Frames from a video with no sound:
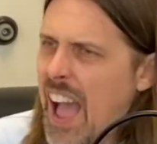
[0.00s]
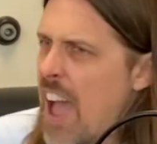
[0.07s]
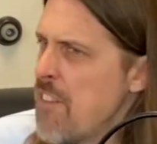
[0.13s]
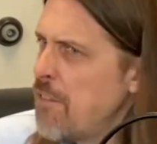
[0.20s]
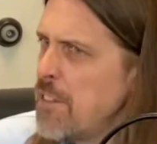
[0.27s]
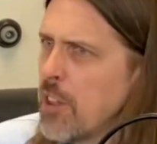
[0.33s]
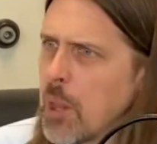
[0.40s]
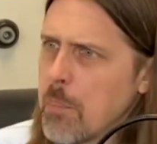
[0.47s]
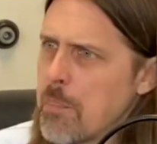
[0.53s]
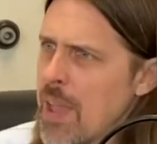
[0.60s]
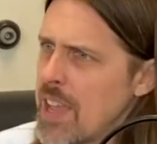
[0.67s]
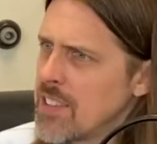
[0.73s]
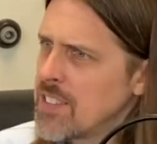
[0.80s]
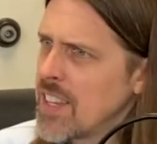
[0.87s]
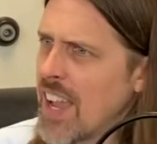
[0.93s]
I feel
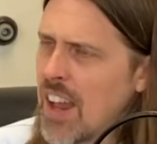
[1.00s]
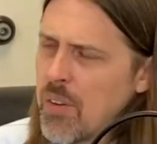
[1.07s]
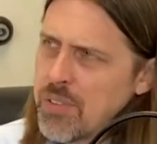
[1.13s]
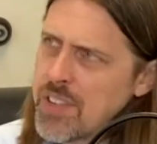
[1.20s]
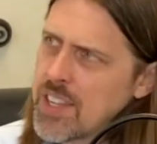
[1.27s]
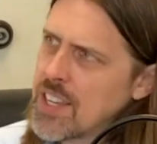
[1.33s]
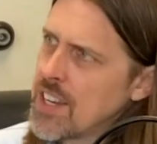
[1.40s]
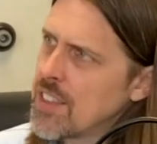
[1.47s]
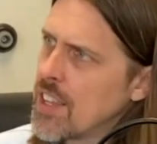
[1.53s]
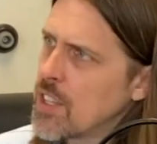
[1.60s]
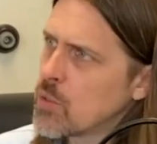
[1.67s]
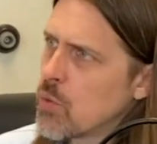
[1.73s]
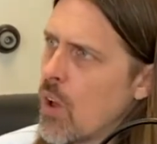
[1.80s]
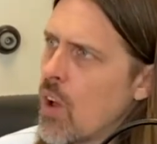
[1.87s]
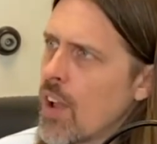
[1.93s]
amazing. I don't think anything's
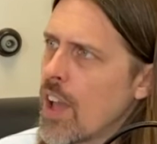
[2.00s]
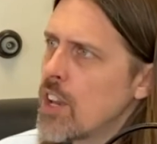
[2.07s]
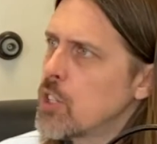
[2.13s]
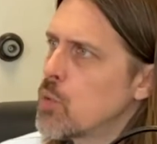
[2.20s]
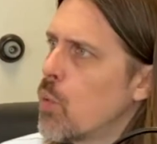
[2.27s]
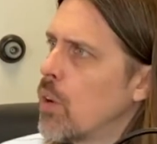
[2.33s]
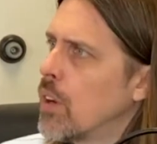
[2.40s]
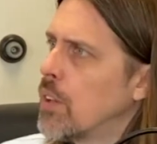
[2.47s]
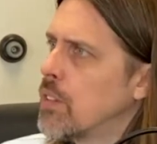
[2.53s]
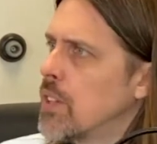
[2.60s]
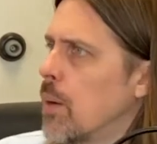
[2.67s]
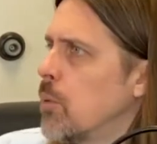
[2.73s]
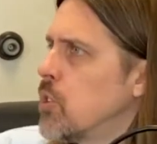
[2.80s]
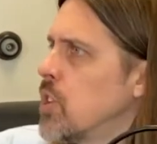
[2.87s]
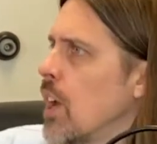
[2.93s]
wrong. I just want to
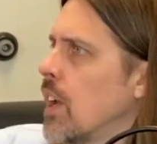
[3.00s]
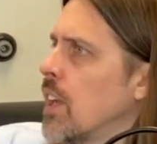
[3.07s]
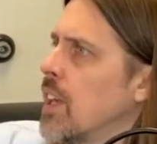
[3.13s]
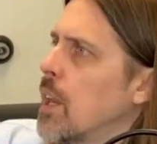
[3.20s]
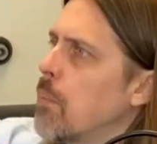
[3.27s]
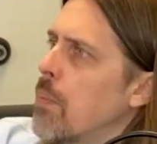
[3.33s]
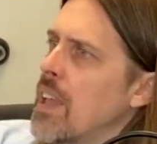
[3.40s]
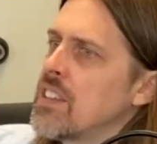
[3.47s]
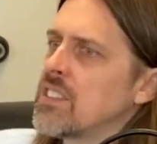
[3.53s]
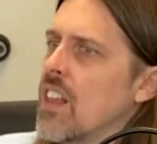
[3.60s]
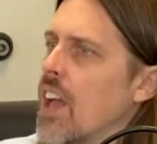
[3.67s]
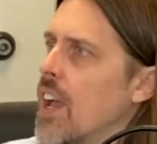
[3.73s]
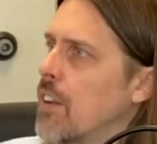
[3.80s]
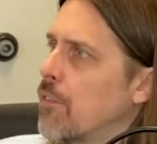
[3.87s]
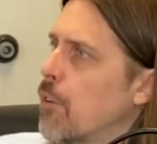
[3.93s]
double check and get a
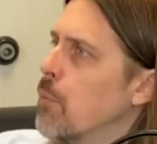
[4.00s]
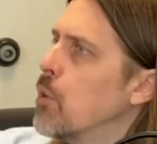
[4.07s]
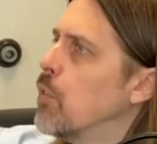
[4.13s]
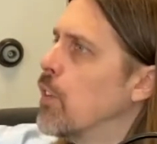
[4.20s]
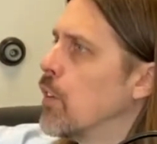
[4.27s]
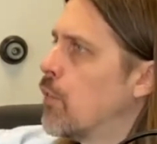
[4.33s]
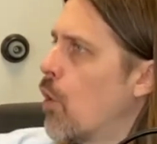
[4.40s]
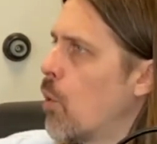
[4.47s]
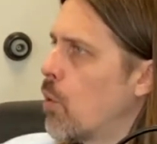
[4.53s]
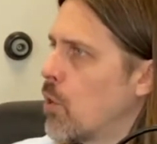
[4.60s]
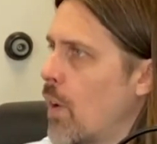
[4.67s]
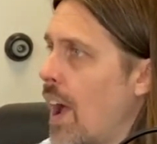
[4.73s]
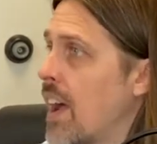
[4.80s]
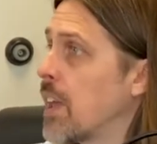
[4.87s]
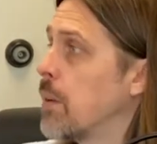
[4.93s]
baseline for moving forward
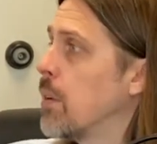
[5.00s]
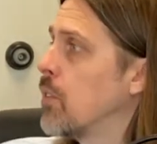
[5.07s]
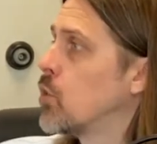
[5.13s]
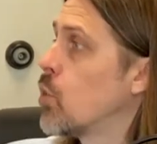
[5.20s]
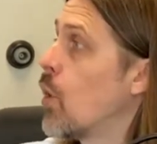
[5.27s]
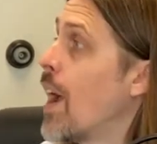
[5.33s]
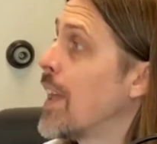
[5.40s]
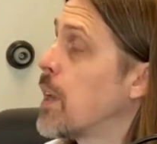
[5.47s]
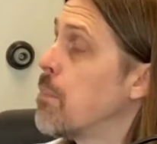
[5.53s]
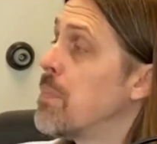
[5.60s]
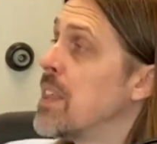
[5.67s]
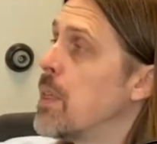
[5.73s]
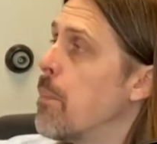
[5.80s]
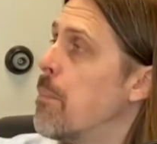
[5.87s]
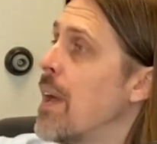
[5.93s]
to where I can be
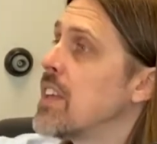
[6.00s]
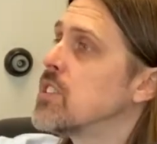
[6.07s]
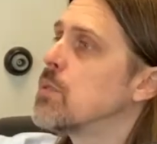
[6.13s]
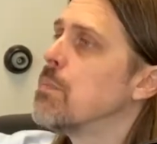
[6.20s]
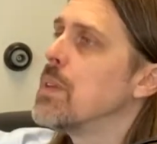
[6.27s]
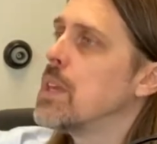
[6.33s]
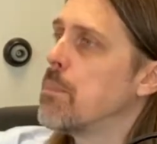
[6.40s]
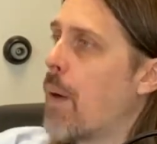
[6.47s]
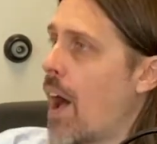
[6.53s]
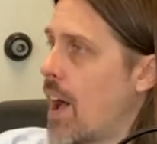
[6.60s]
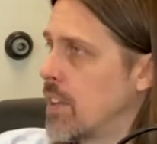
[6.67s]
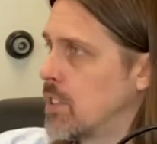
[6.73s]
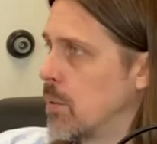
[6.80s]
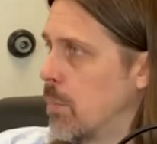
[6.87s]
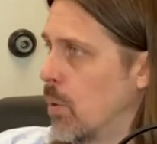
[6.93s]
the best me
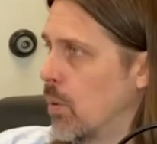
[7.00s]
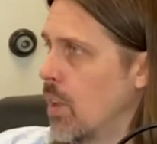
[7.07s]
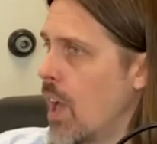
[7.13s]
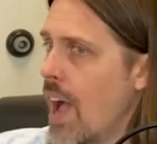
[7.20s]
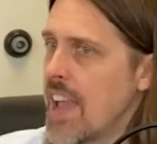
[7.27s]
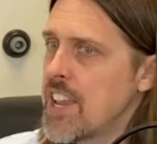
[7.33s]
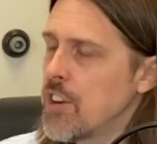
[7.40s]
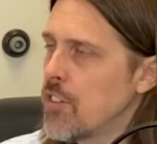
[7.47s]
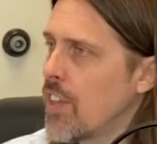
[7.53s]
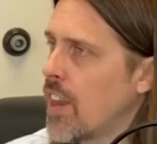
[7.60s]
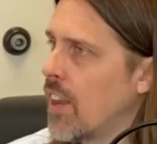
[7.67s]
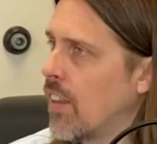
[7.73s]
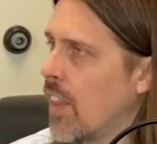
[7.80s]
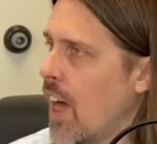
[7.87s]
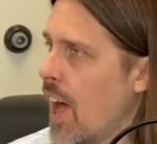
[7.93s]
possible. I hear
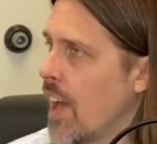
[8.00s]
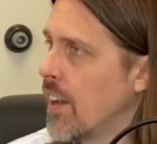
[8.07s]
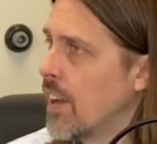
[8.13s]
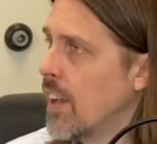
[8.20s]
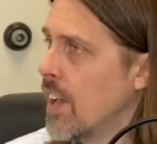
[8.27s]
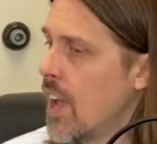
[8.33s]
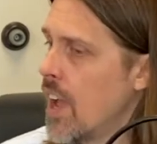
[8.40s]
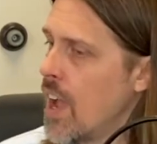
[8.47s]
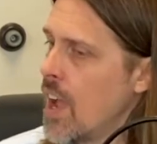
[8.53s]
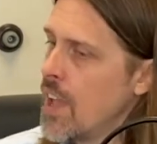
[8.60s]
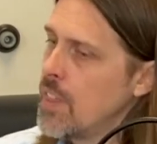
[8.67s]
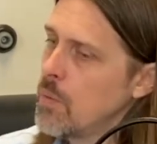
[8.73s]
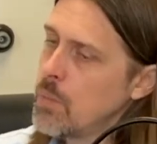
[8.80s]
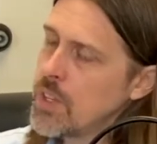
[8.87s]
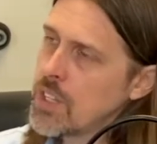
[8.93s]
that a lot. And
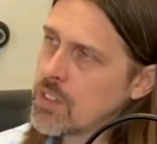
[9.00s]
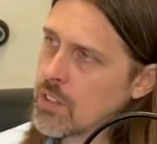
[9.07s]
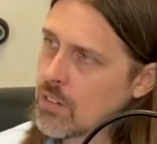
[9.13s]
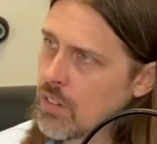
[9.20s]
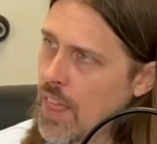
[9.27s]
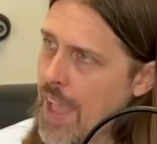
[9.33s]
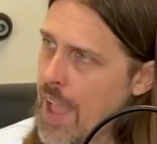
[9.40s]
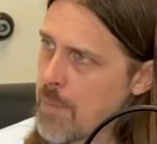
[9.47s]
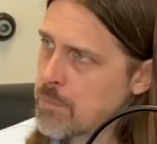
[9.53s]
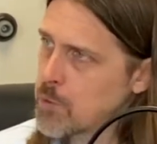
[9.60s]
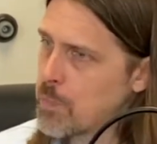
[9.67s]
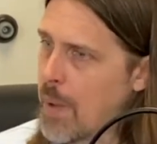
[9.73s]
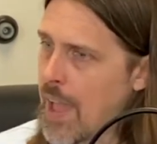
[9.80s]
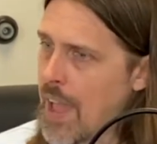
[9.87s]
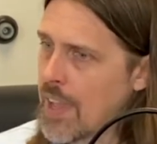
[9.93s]
then we get their labs
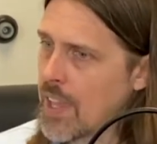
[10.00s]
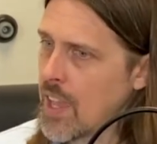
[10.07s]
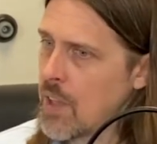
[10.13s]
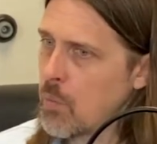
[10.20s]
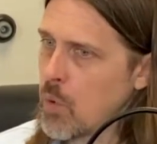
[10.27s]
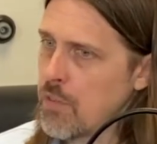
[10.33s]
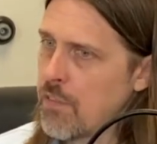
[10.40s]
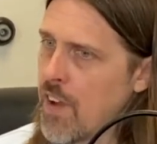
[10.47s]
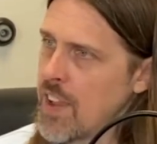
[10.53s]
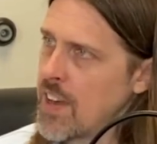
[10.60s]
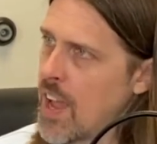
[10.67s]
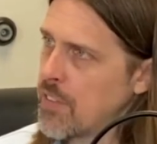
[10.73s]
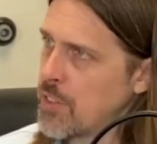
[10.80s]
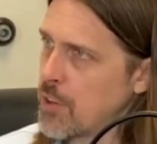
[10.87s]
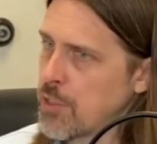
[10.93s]
back and we find
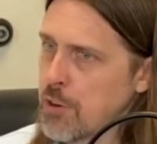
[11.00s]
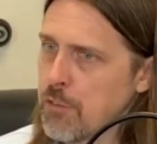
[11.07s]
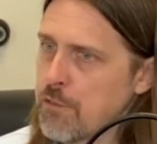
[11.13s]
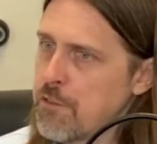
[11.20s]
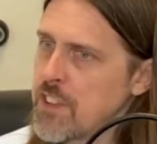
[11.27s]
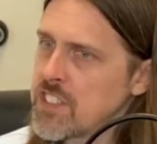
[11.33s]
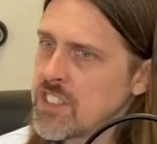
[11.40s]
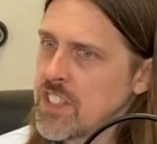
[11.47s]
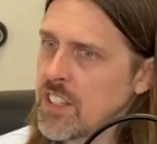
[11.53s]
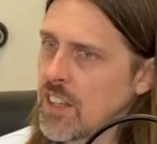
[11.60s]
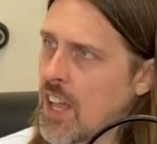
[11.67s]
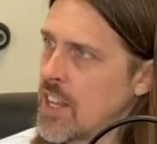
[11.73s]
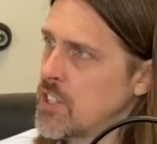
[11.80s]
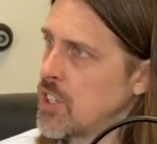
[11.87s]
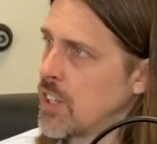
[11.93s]
out that they're
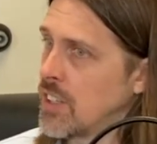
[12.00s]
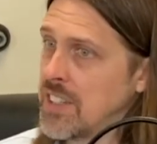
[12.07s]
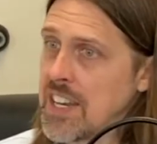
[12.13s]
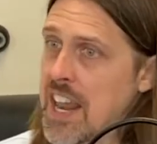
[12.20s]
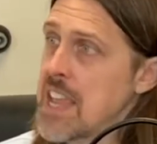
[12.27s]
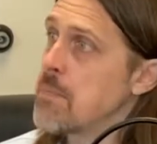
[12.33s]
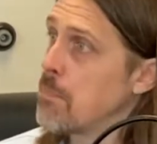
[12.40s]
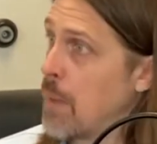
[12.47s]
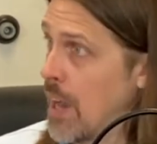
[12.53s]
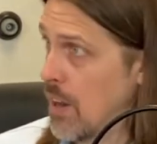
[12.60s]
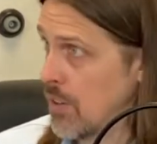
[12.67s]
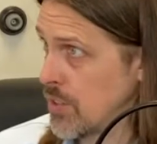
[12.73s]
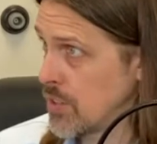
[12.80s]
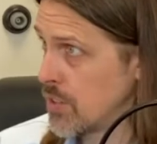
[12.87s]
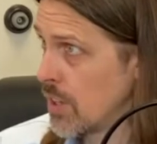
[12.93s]
physiological nightmares.